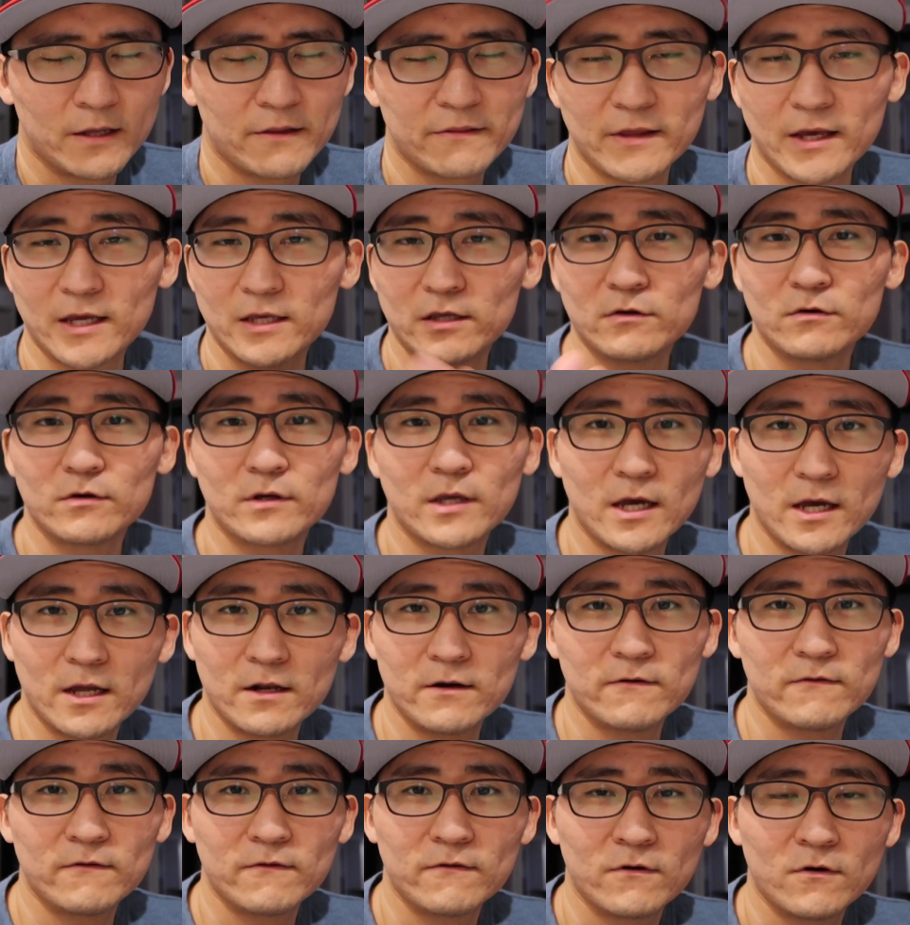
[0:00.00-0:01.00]
Thank you
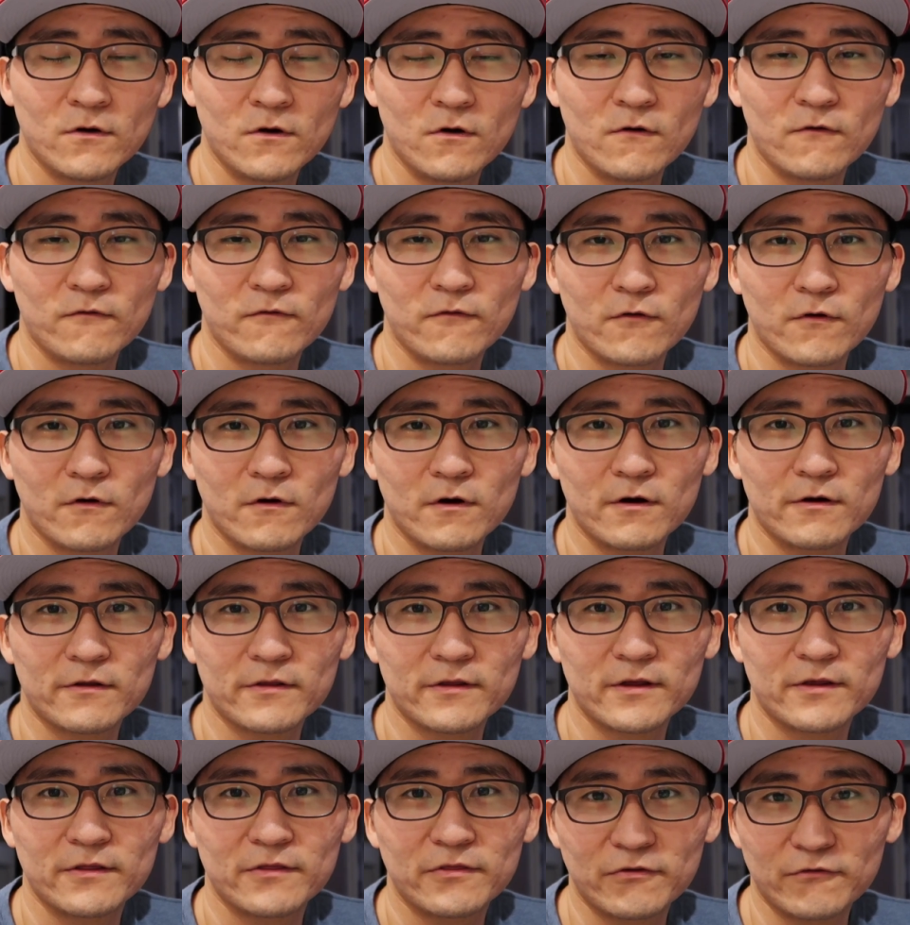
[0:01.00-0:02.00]
again for
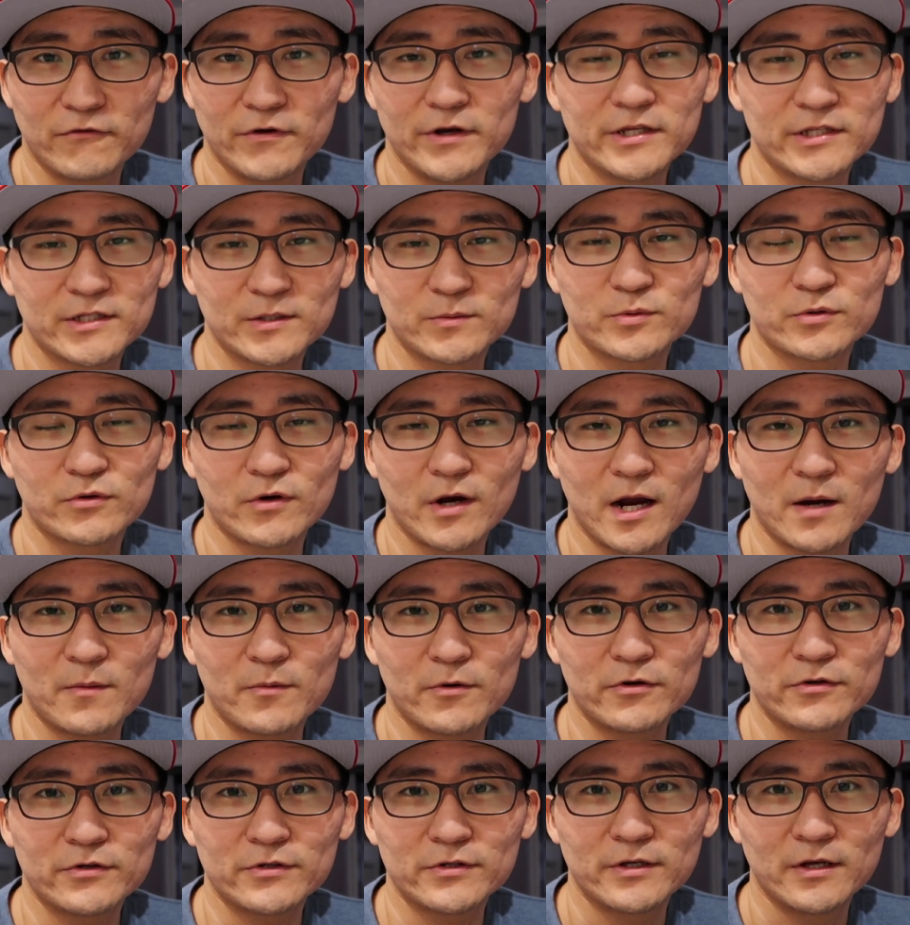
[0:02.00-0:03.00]
the 3
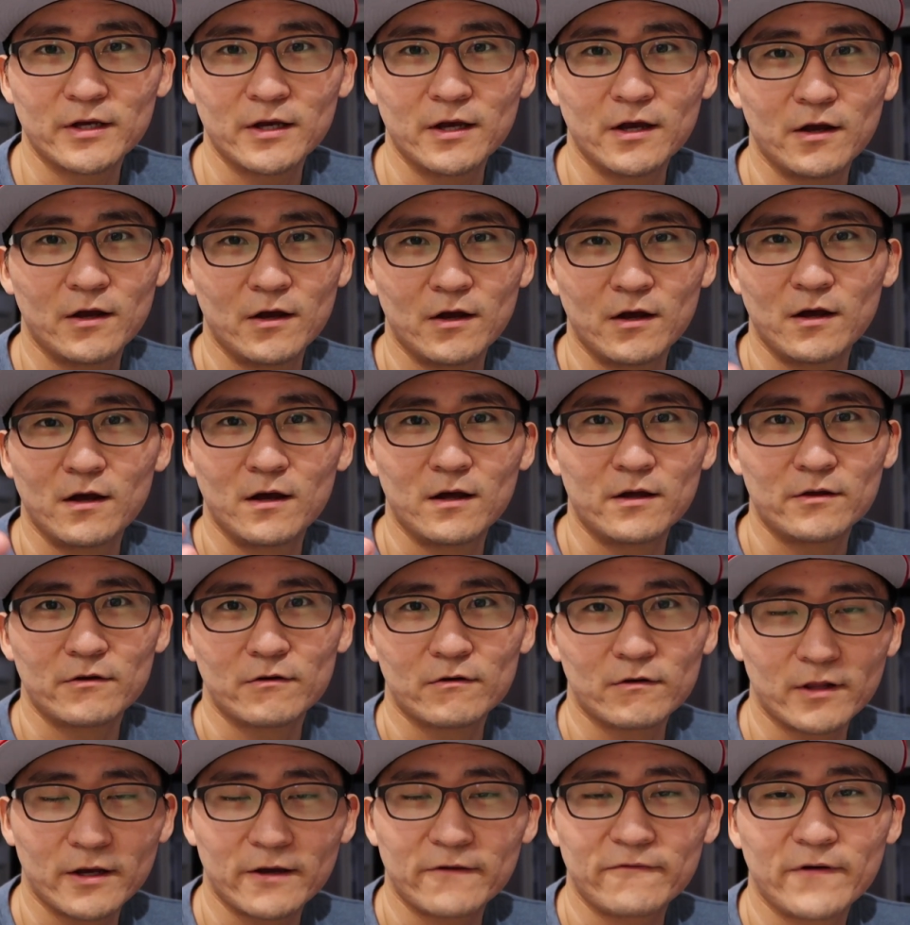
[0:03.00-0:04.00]
subscribers.
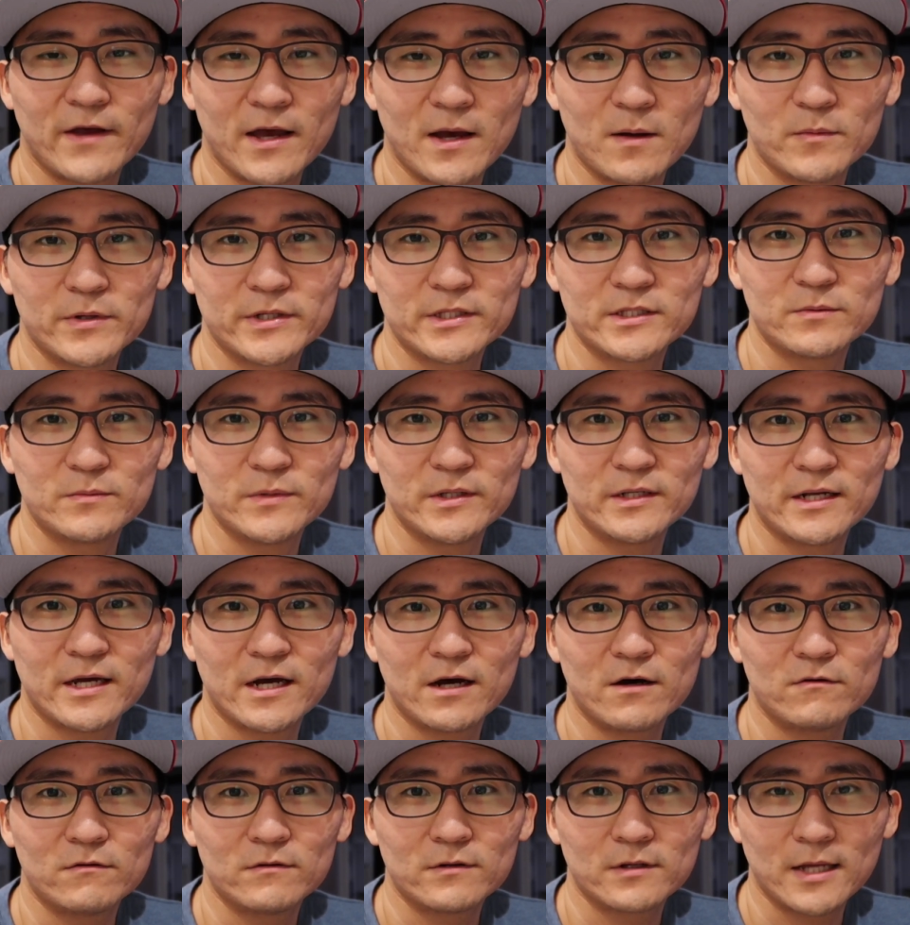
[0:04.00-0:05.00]
You're like family to me
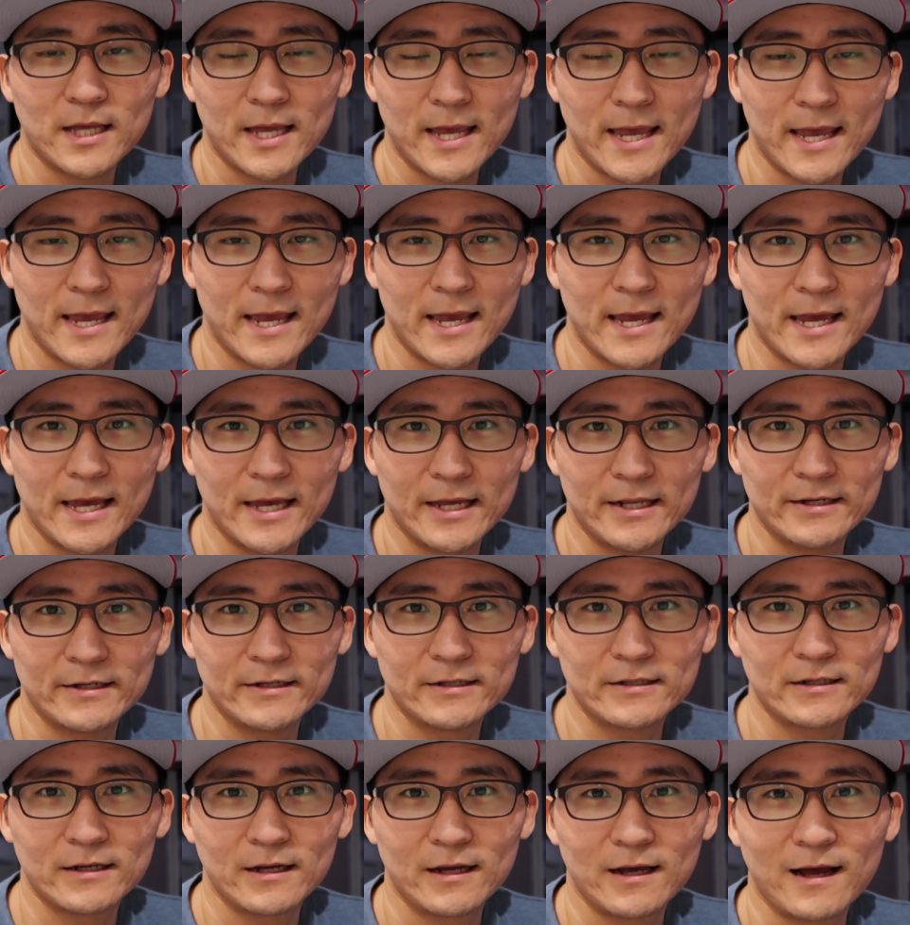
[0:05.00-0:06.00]
now,
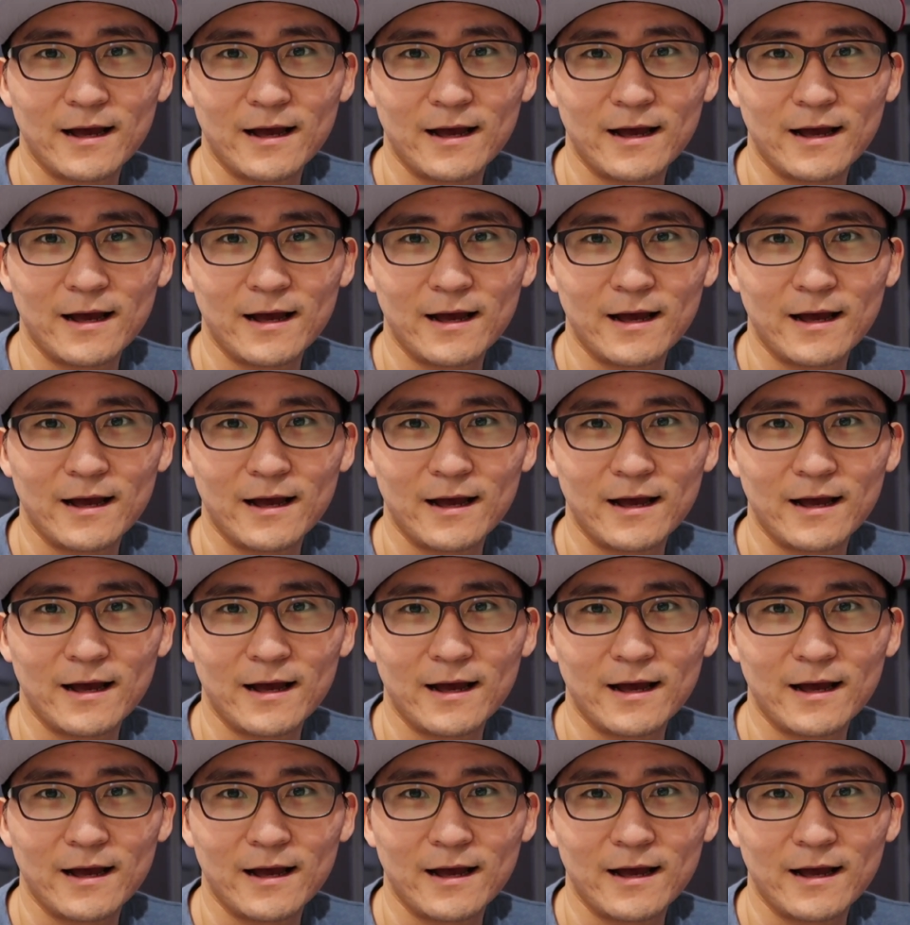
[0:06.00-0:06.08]
and